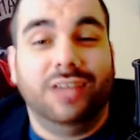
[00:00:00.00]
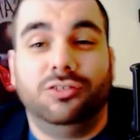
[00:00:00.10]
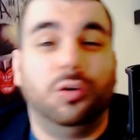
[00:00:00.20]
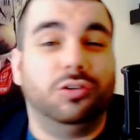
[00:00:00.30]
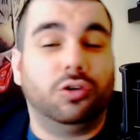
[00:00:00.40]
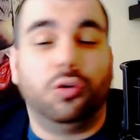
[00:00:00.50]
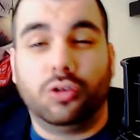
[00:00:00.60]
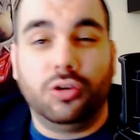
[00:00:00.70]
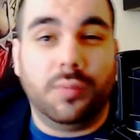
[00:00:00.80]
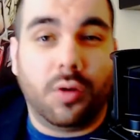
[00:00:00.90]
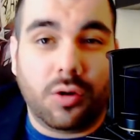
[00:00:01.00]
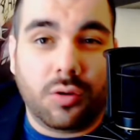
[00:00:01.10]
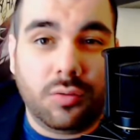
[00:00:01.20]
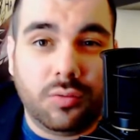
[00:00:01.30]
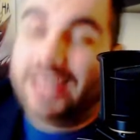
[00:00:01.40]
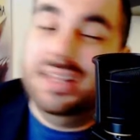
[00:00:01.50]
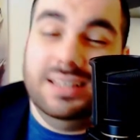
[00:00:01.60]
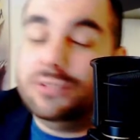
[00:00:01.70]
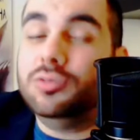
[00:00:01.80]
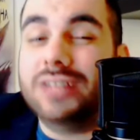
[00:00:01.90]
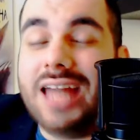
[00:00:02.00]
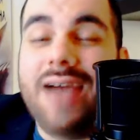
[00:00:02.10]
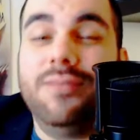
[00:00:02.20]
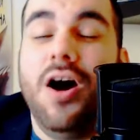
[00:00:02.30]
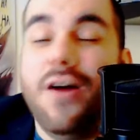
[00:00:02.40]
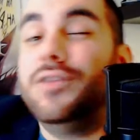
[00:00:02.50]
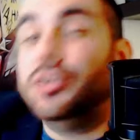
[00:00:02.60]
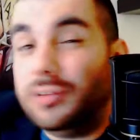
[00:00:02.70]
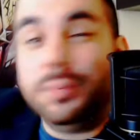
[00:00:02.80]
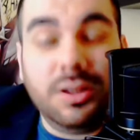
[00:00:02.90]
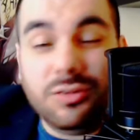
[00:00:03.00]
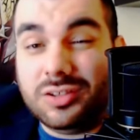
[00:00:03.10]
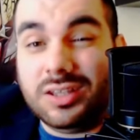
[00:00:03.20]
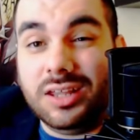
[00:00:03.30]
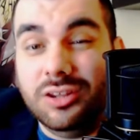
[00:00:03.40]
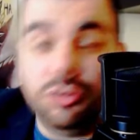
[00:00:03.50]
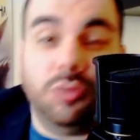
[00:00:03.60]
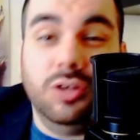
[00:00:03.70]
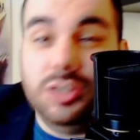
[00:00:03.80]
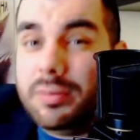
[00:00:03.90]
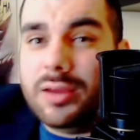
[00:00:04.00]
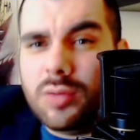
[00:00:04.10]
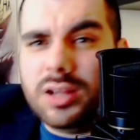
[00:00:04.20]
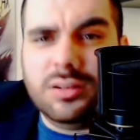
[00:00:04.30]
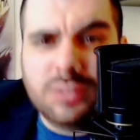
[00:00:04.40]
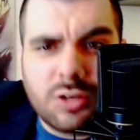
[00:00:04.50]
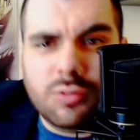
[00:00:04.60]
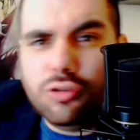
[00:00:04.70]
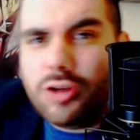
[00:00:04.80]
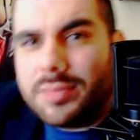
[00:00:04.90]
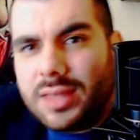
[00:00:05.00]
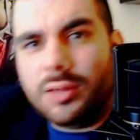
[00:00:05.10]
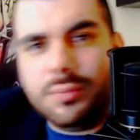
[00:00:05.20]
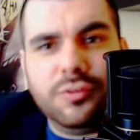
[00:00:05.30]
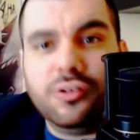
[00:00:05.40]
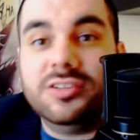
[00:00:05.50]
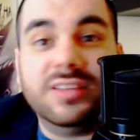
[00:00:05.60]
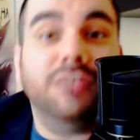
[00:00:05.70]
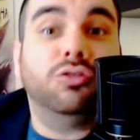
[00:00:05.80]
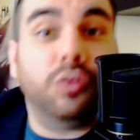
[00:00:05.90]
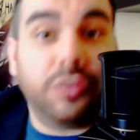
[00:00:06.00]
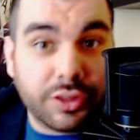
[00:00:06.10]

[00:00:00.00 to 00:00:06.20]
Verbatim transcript: and so is Thor Cubero. But, hey, this one's going to have a first appearance in it. So you might want to, you know, grab that up if you're into that sort of